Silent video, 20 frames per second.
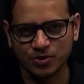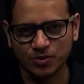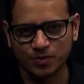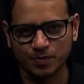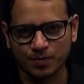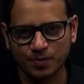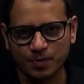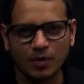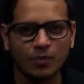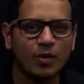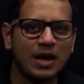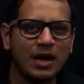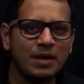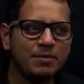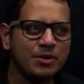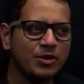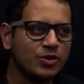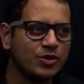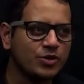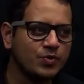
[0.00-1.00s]
Why? Because
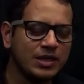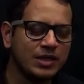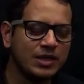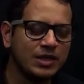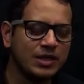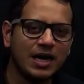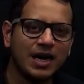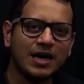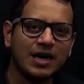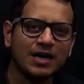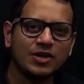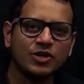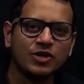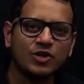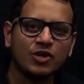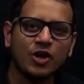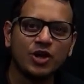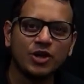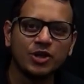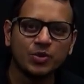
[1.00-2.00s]
we are not
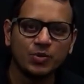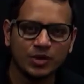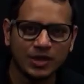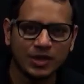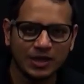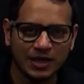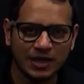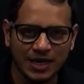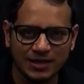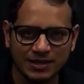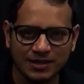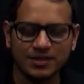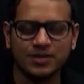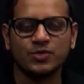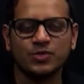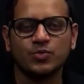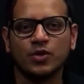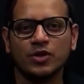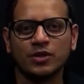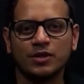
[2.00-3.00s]
utilizing this
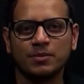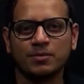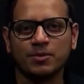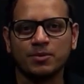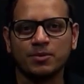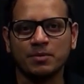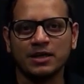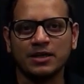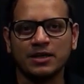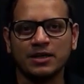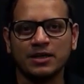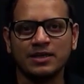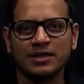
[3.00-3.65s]
water properly.